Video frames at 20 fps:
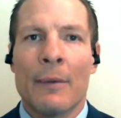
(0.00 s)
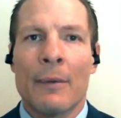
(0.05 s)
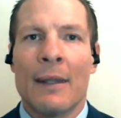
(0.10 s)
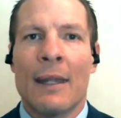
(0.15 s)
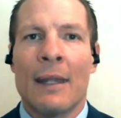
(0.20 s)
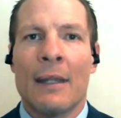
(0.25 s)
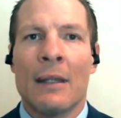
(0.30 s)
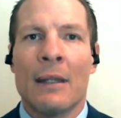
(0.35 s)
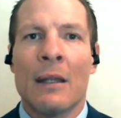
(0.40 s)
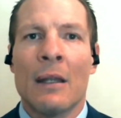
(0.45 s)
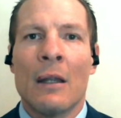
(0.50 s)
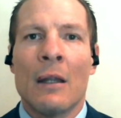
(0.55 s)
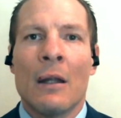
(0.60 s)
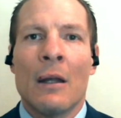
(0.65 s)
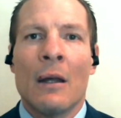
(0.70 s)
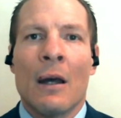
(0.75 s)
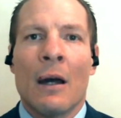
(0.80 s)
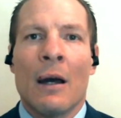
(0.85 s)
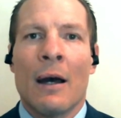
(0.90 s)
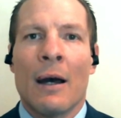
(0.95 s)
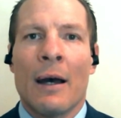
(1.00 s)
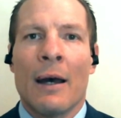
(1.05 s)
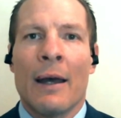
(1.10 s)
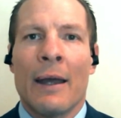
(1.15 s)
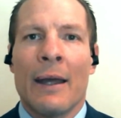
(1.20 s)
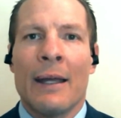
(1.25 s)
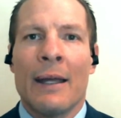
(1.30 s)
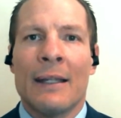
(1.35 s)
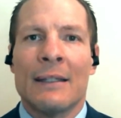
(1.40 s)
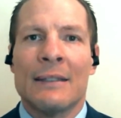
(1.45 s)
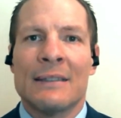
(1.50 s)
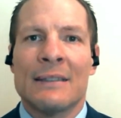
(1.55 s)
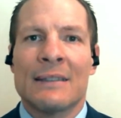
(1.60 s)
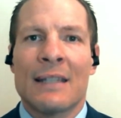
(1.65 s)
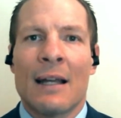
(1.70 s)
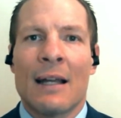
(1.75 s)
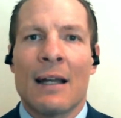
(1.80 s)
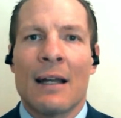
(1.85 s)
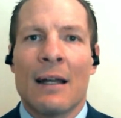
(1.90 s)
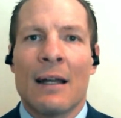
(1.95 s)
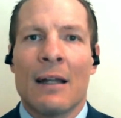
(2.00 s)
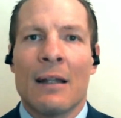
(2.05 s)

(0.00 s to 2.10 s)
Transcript: And then as